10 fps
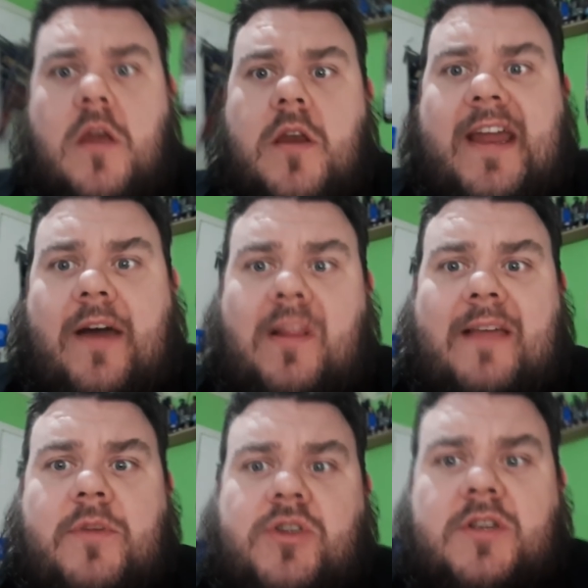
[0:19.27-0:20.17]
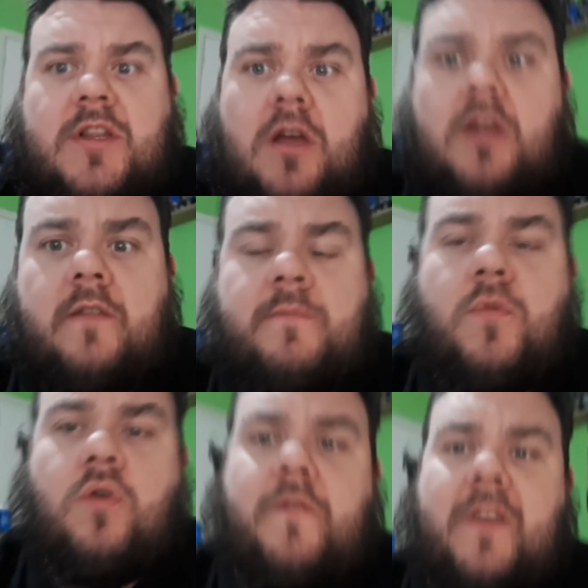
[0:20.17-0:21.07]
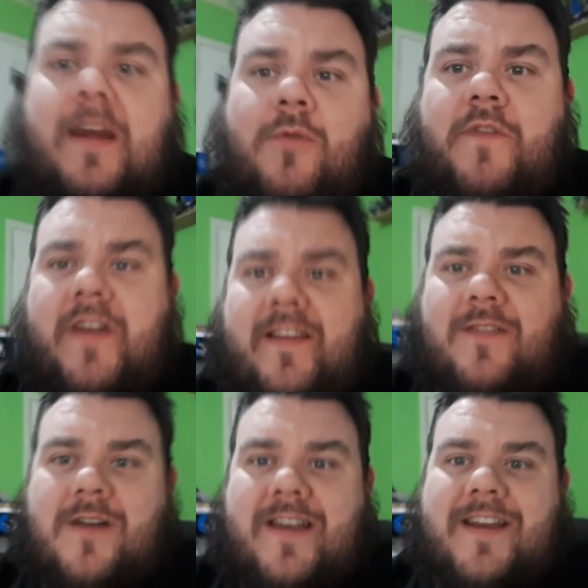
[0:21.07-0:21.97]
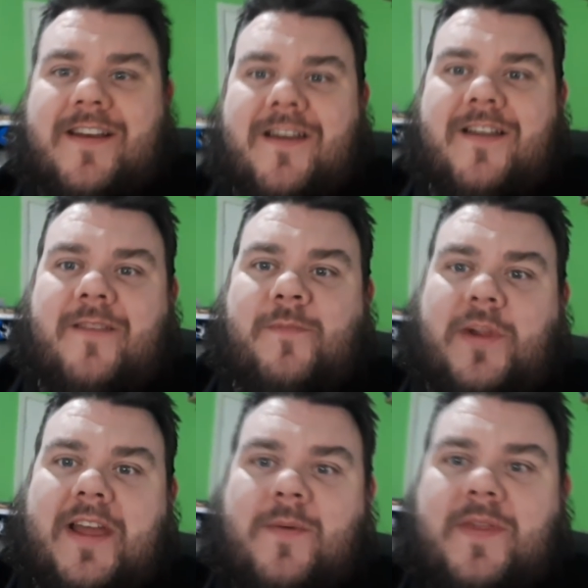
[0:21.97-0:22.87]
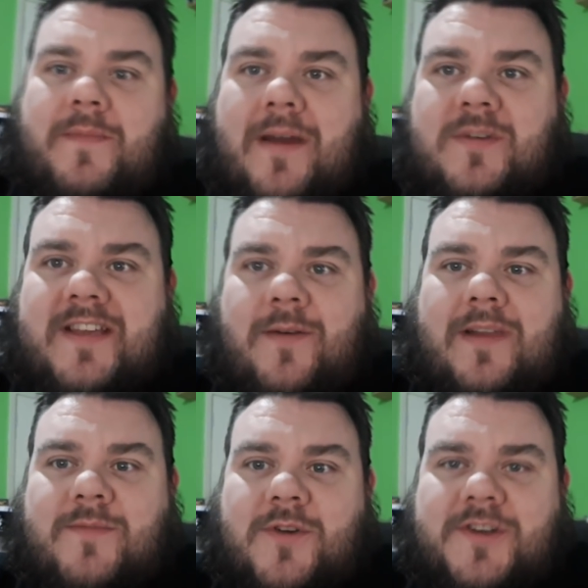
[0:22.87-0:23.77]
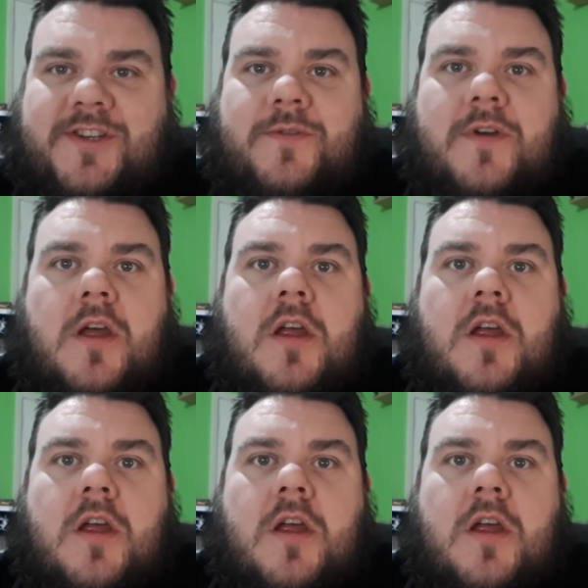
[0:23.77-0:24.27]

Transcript: Now, let me just move the camera over here so I can play with the mouse here while I'm talking to you.